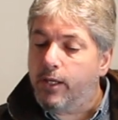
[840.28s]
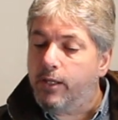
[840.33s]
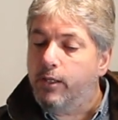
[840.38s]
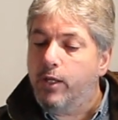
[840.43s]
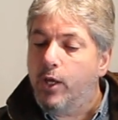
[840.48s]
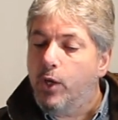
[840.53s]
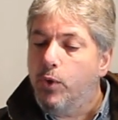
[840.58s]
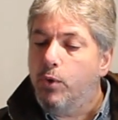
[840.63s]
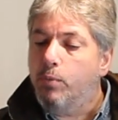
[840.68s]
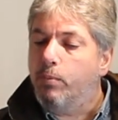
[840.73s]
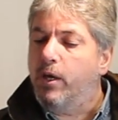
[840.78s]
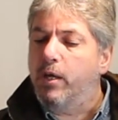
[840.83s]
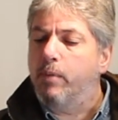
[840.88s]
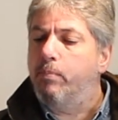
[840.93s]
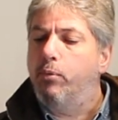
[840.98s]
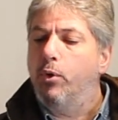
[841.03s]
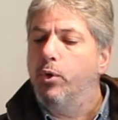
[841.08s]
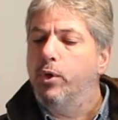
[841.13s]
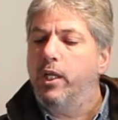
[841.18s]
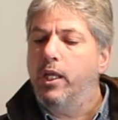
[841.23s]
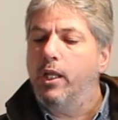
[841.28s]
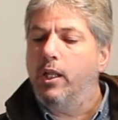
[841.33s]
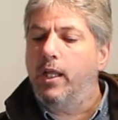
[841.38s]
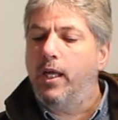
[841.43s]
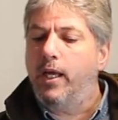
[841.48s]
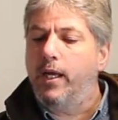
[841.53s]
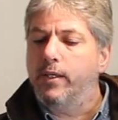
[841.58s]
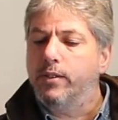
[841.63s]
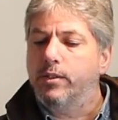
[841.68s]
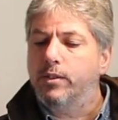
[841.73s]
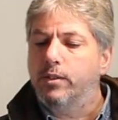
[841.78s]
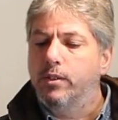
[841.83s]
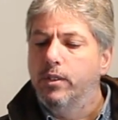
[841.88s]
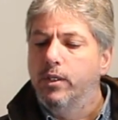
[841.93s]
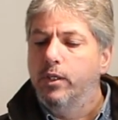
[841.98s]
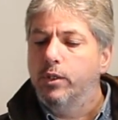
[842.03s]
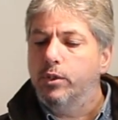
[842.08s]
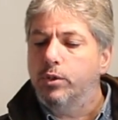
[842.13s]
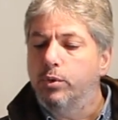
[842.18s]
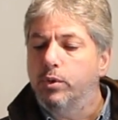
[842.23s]
thou, my bonny lass,
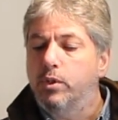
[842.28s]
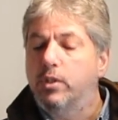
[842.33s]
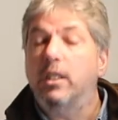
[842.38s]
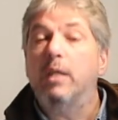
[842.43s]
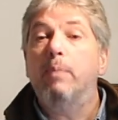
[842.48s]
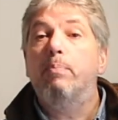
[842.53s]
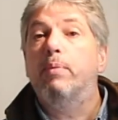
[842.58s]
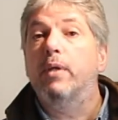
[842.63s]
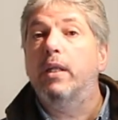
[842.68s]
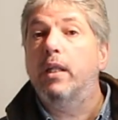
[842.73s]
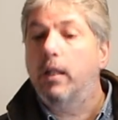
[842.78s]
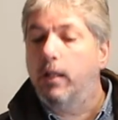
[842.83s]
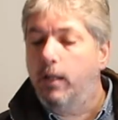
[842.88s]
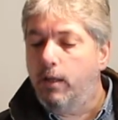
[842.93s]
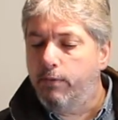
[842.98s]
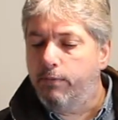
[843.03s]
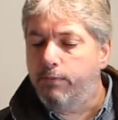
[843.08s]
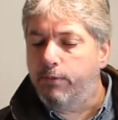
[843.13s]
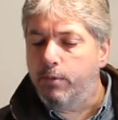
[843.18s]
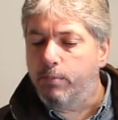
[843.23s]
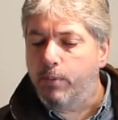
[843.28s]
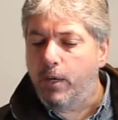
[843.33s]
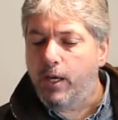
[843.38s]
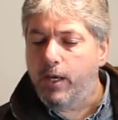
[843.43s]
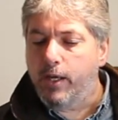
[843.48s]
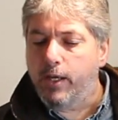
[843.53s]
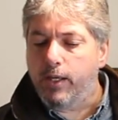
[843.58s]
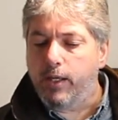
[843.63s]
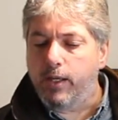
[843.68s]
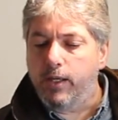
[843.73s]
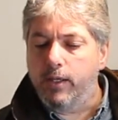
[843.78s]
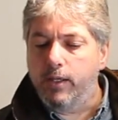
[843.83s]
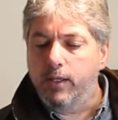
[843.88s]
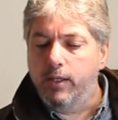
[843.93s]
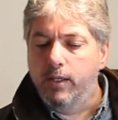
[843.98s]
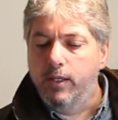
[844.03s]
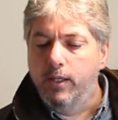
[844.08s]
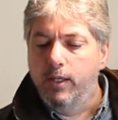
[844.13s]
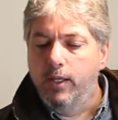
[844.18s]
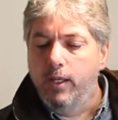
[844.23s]
so deep in love am I,
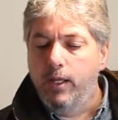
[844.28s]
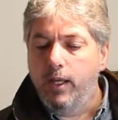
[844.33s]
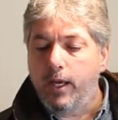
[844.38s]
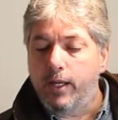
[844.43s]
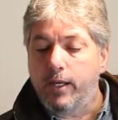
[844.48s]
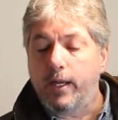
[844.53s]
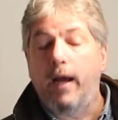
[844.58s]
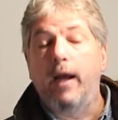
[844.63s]
and